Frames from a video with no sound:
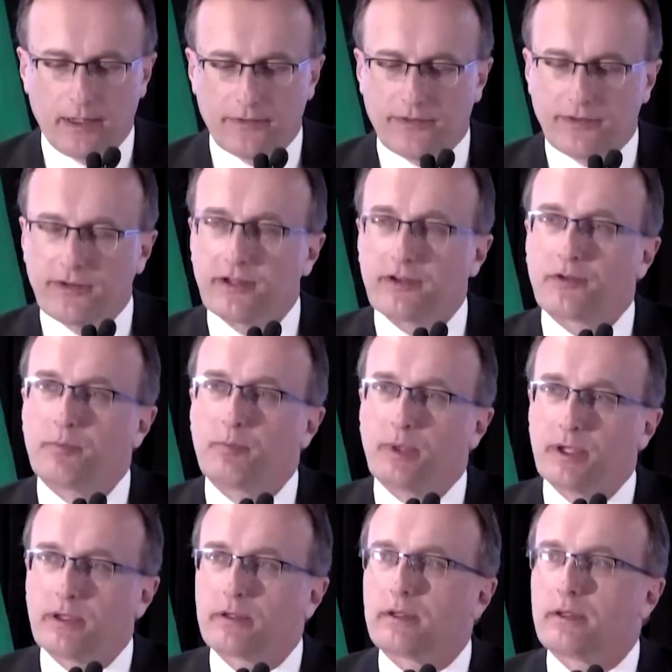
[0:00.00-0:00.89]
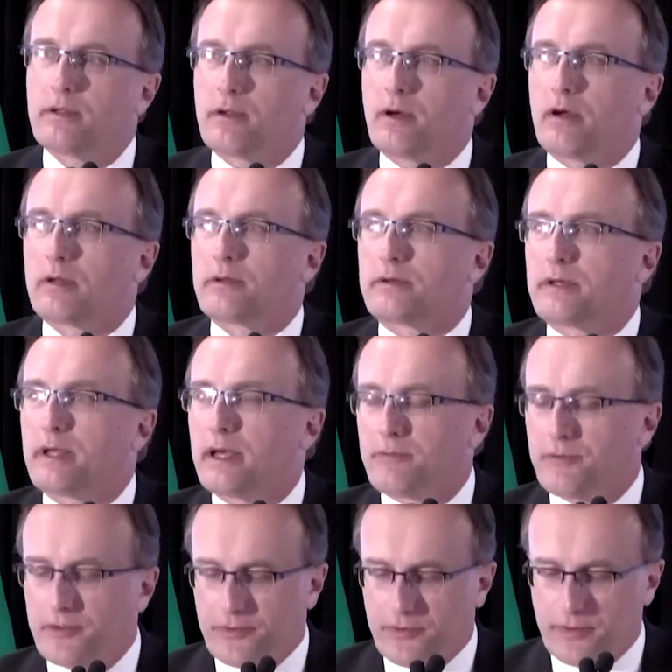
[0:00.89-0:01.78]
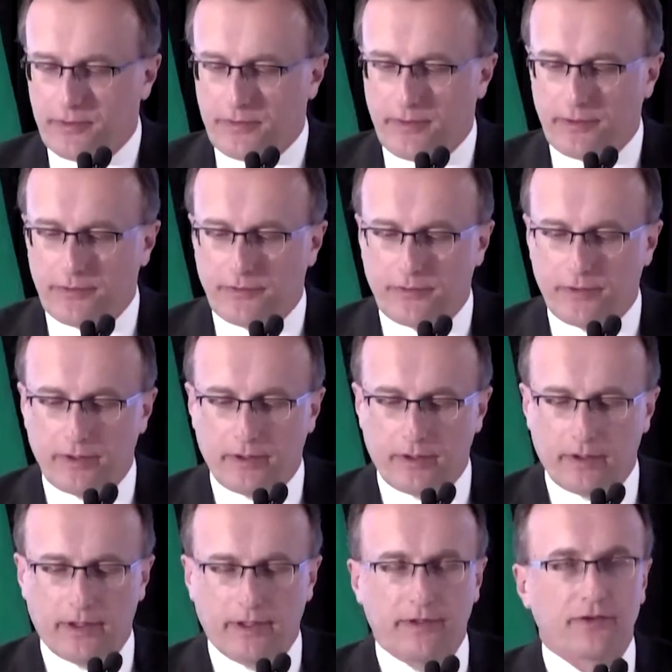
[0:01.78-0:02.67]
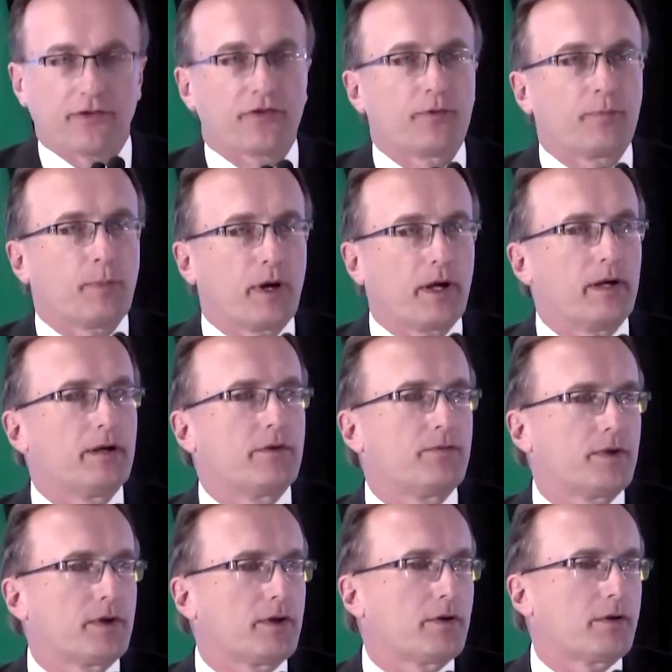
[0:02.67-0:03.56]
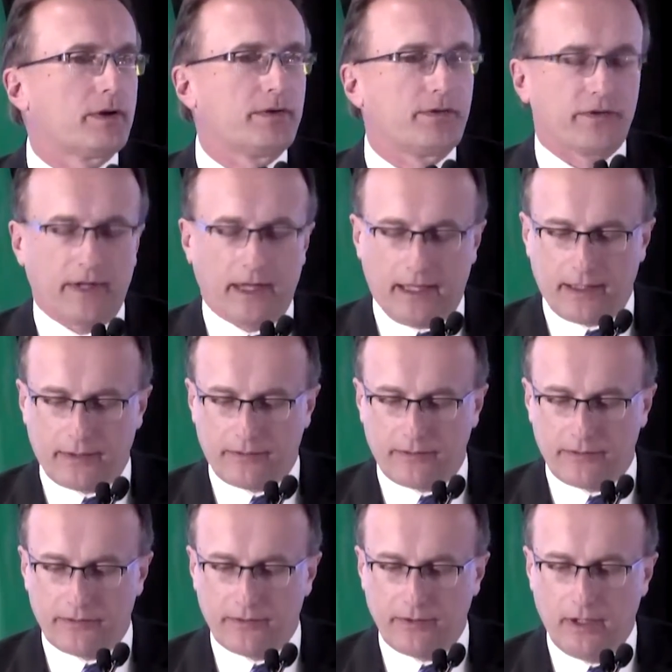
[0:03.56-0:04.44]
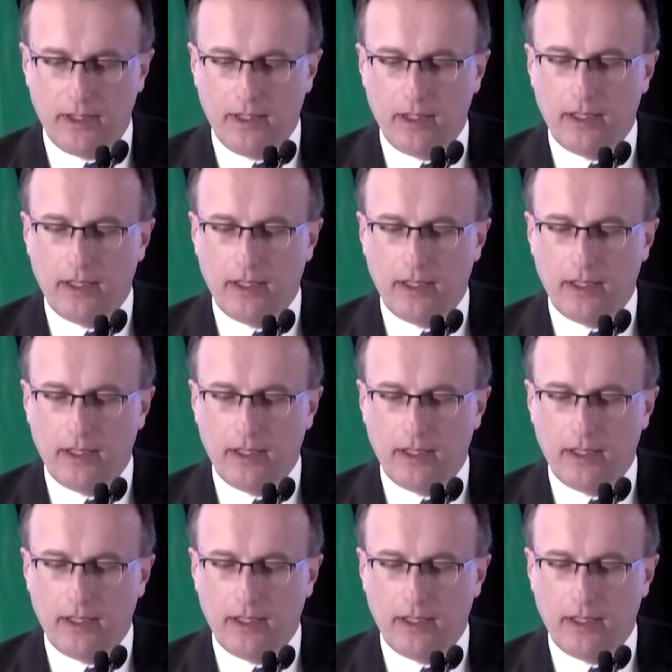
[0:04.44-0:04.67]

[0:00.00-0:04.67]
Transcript: A $6 billion deficit this year in spite of increased taxes.